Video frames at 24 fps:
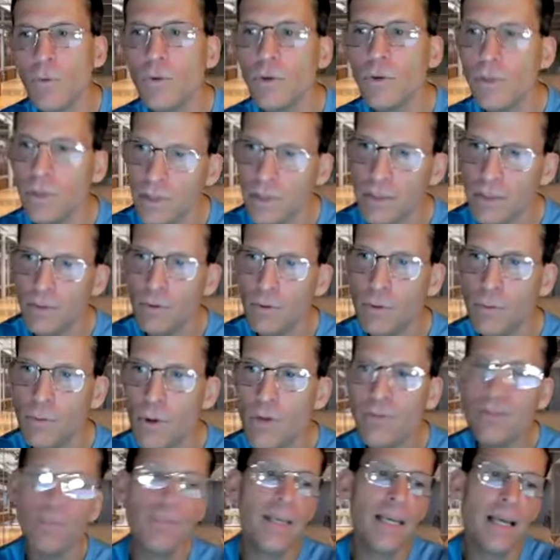don't
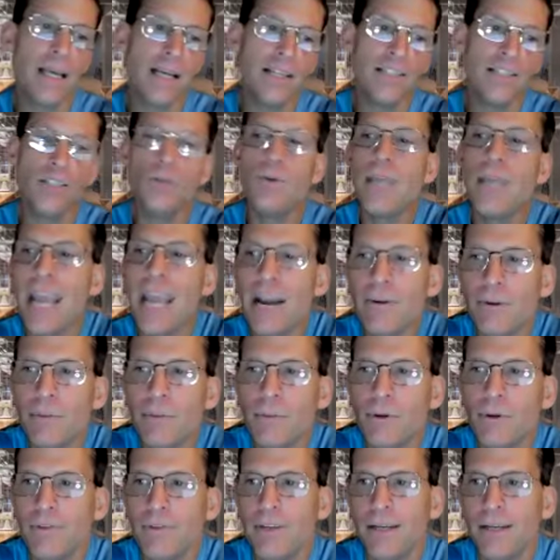remove it because you can't
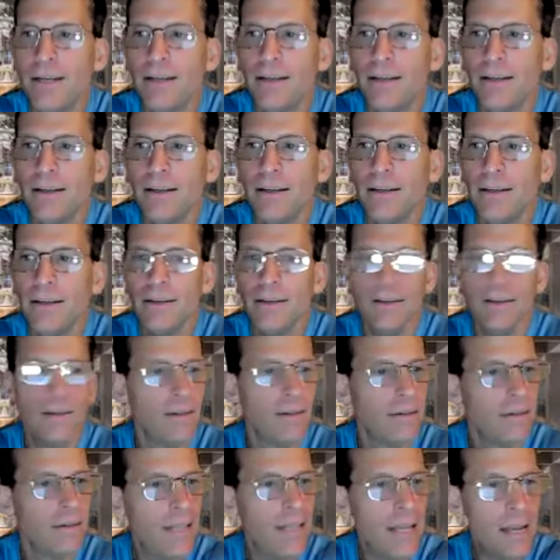remove it
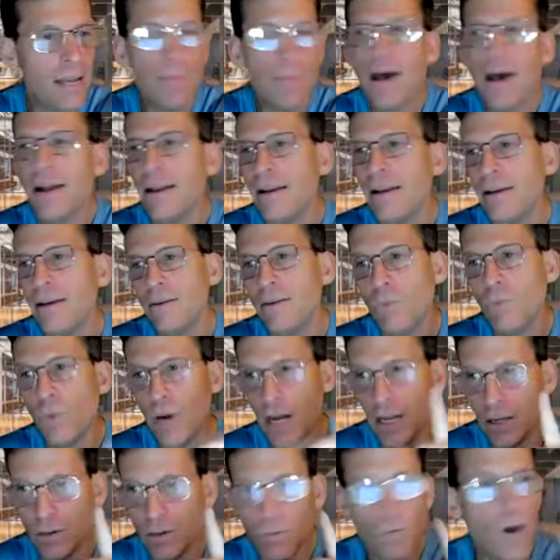think about mm-hmm. it
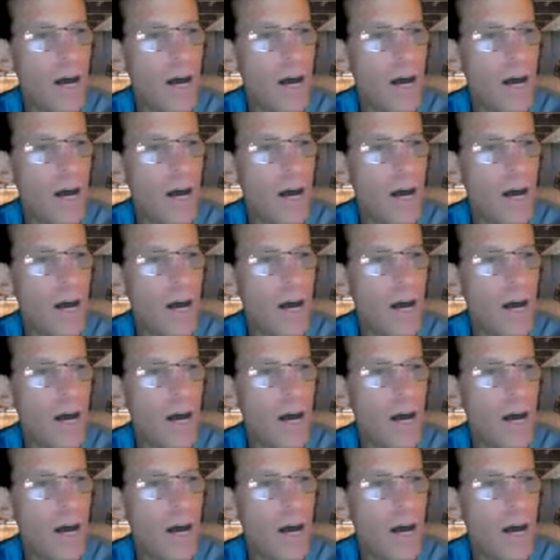when i